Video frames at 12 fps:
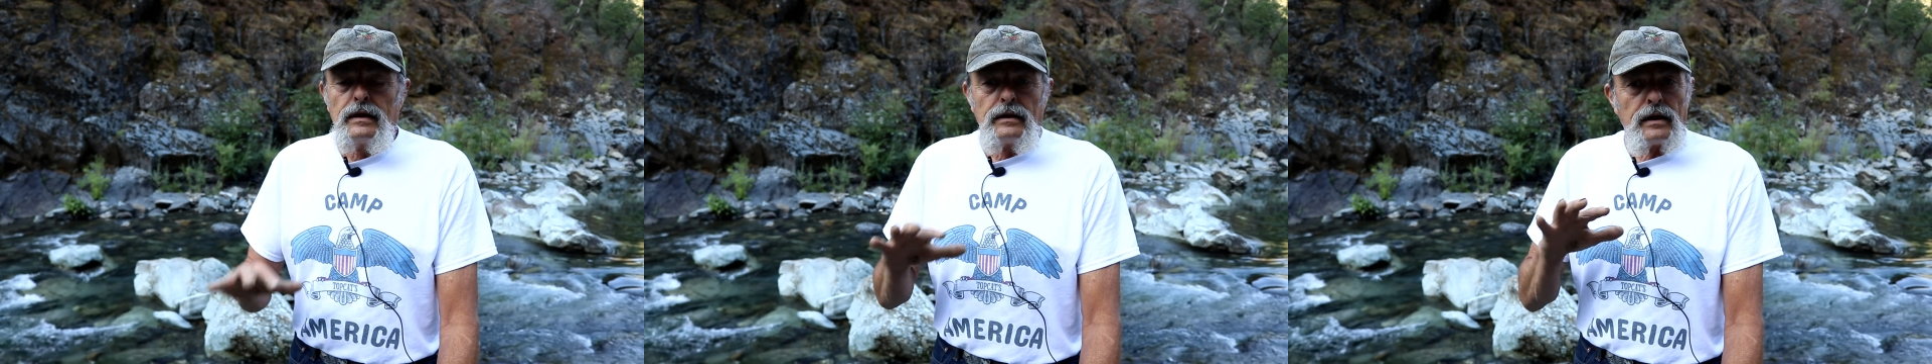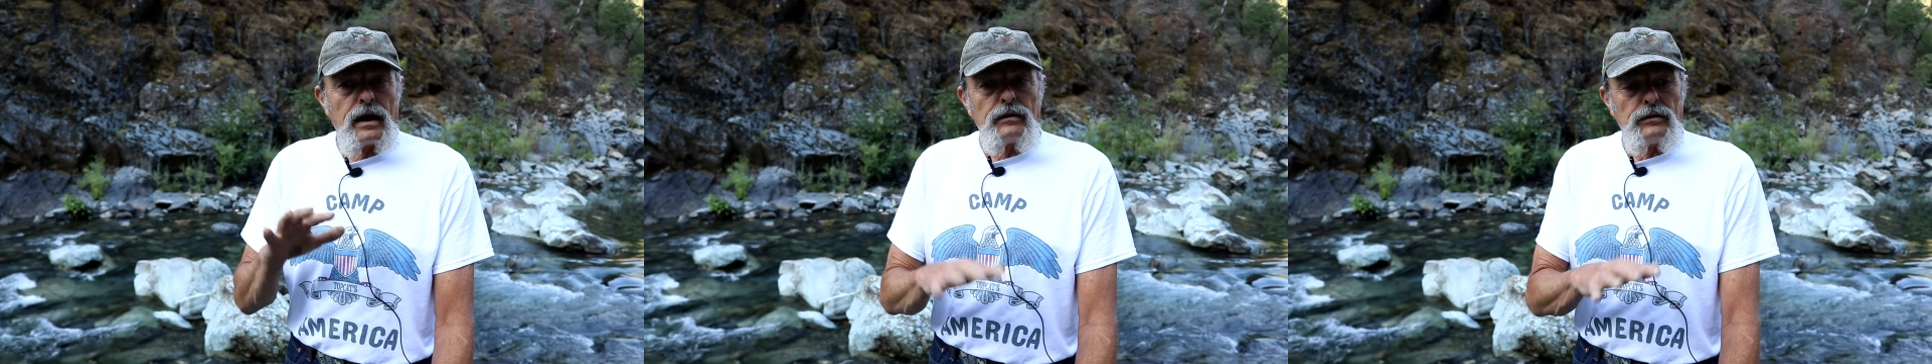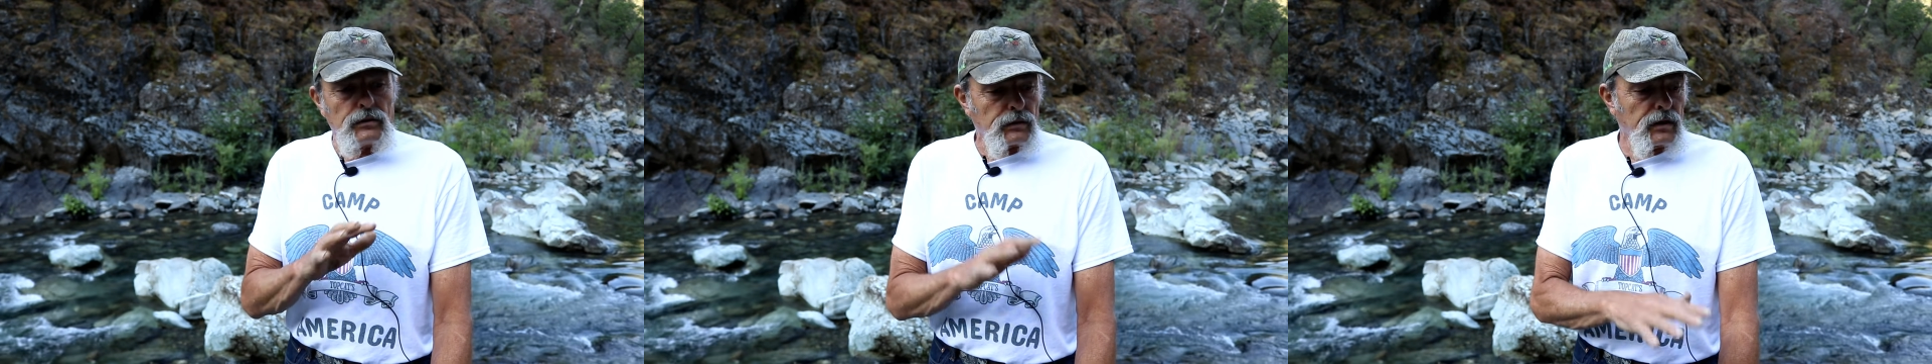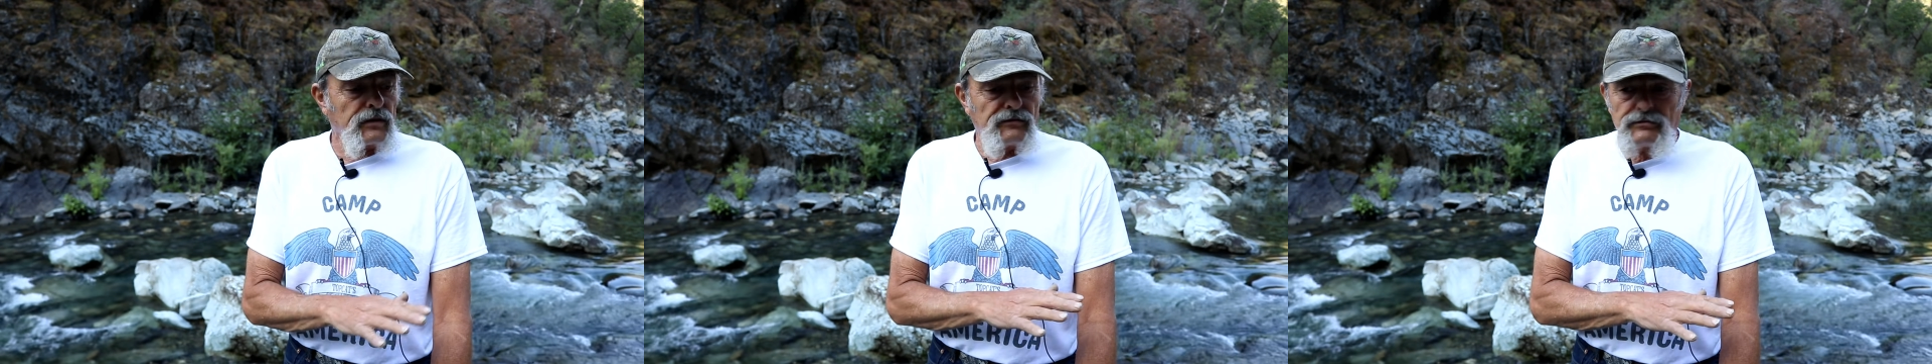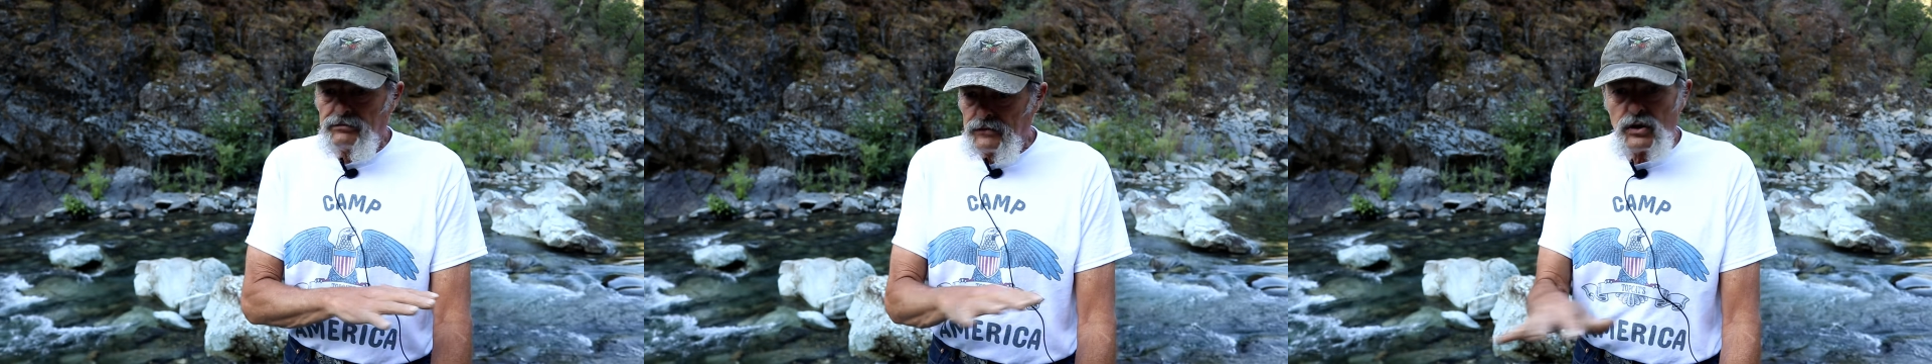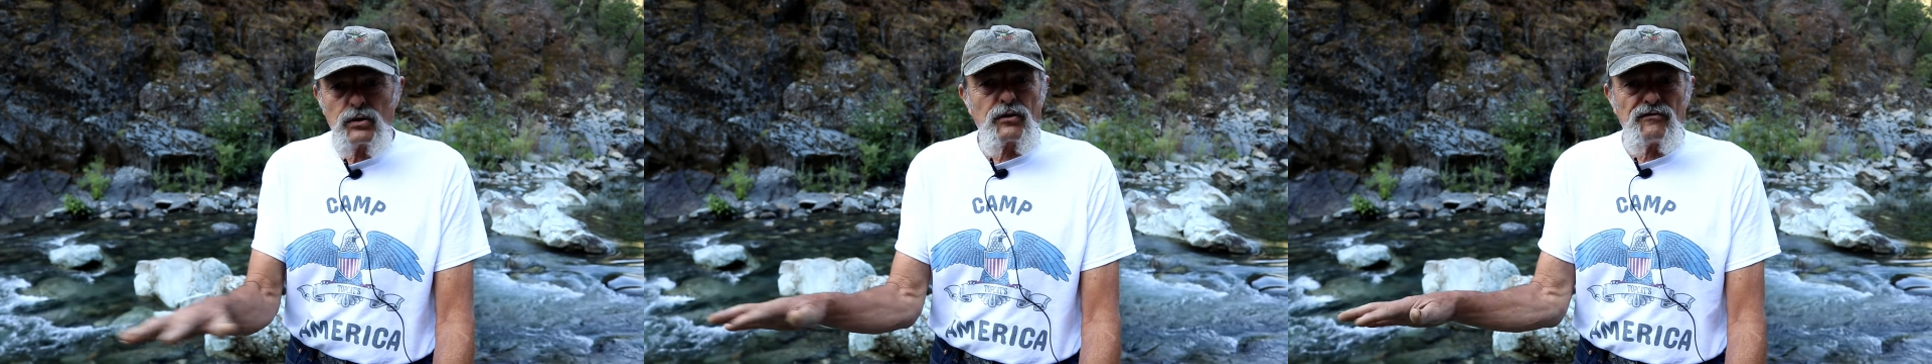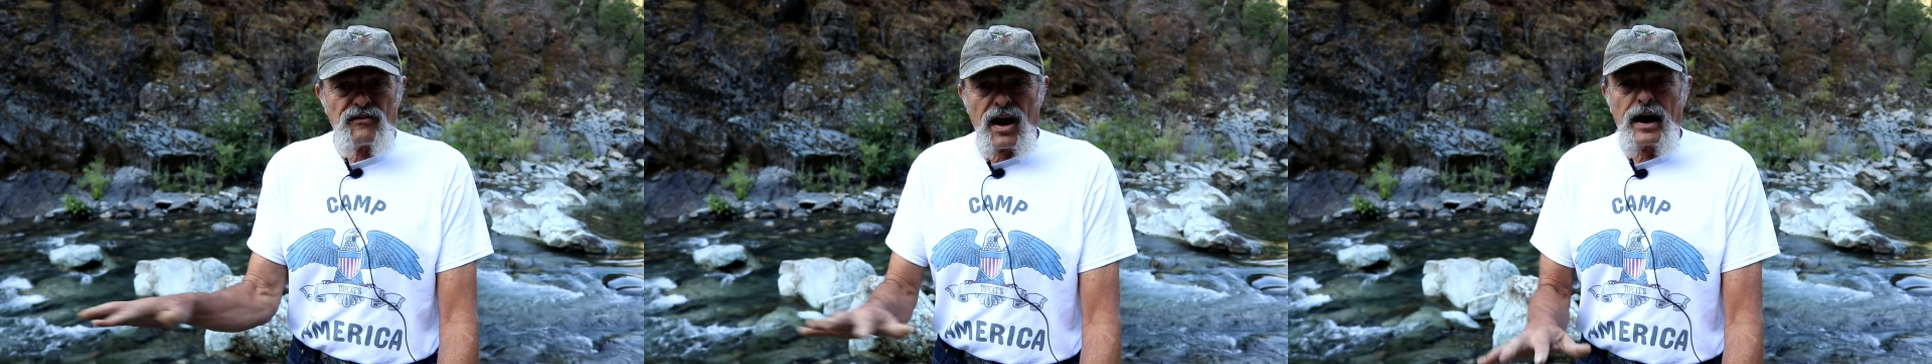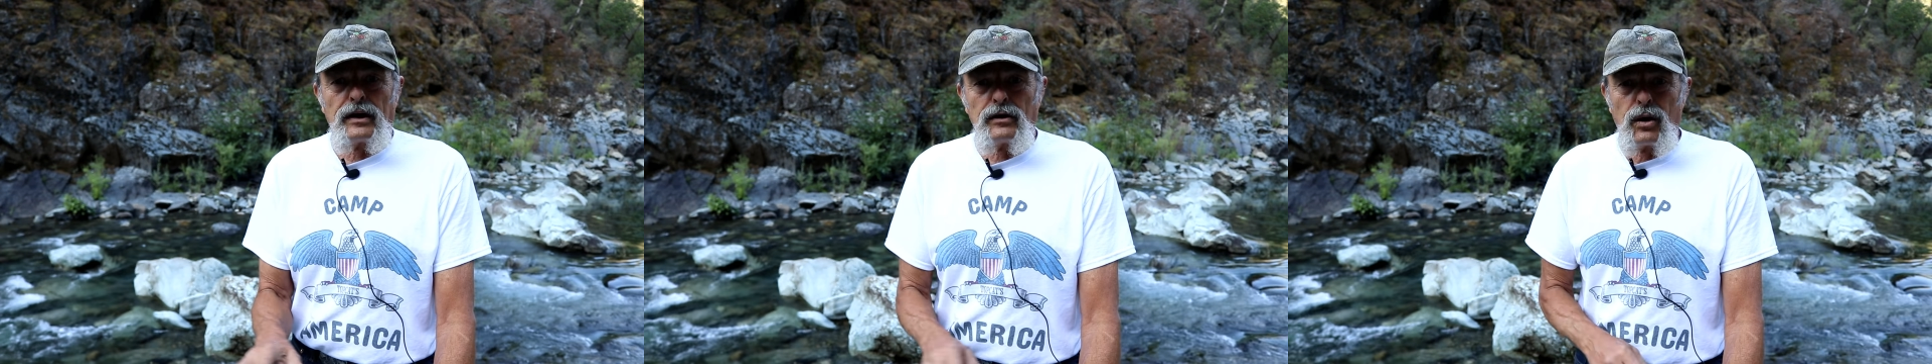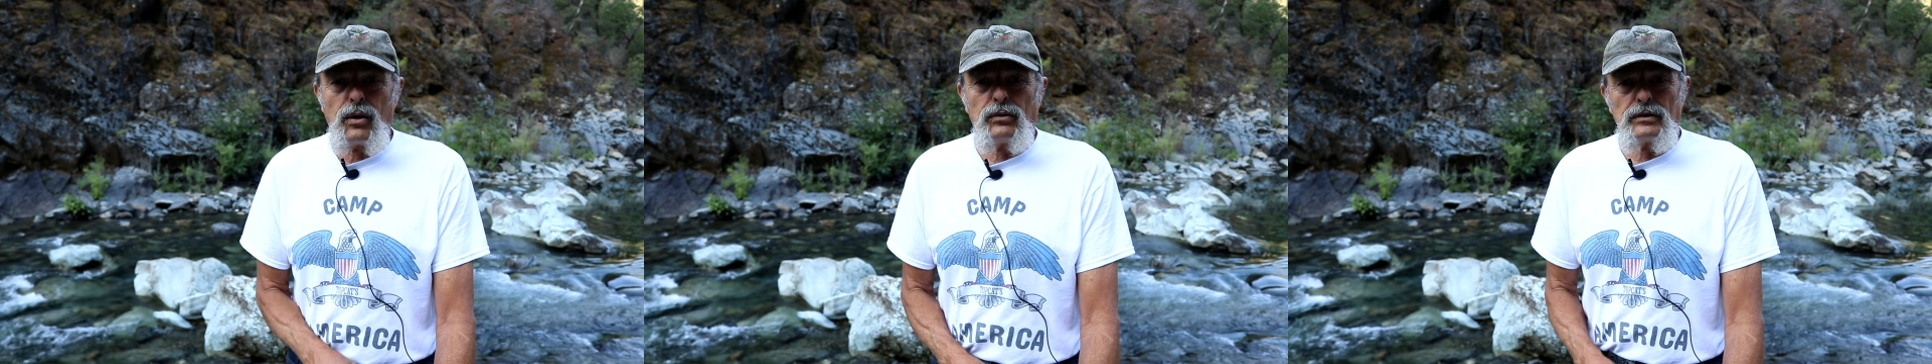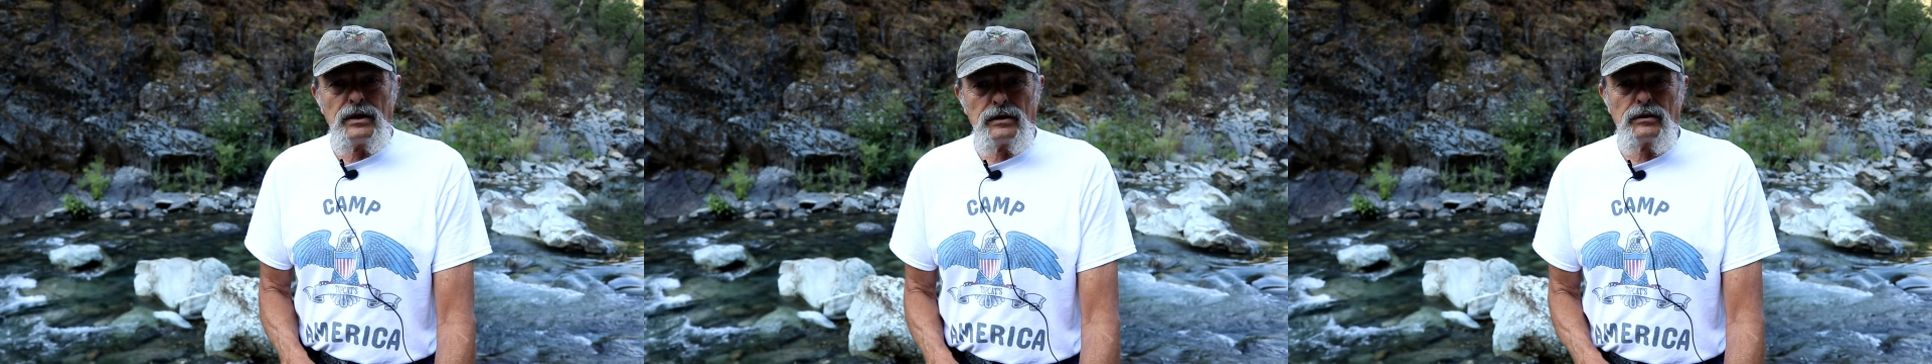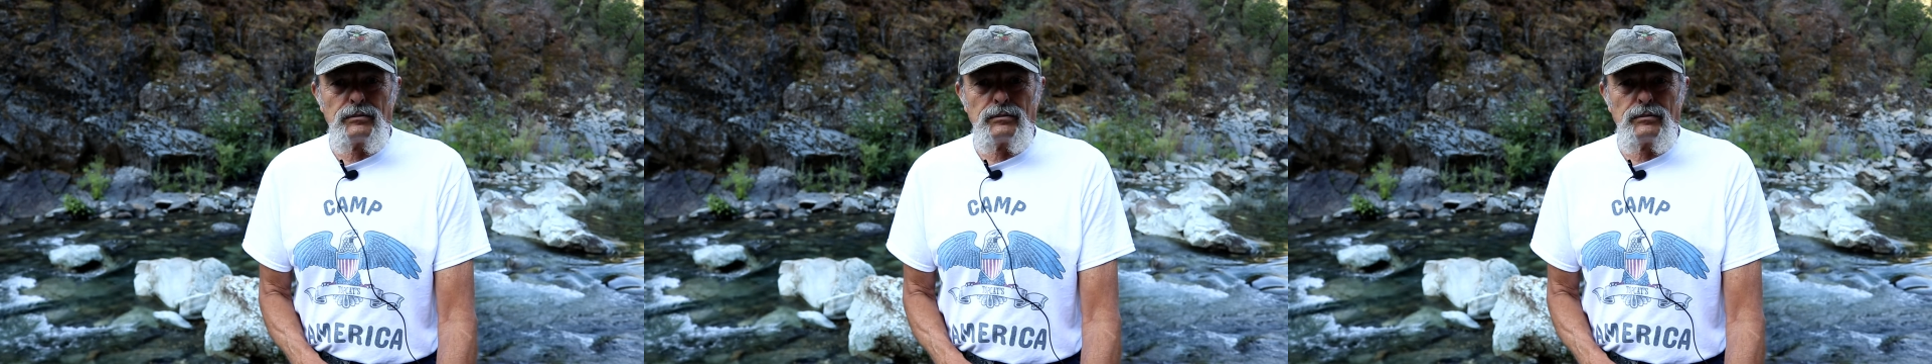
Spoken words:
Now you can find gold here.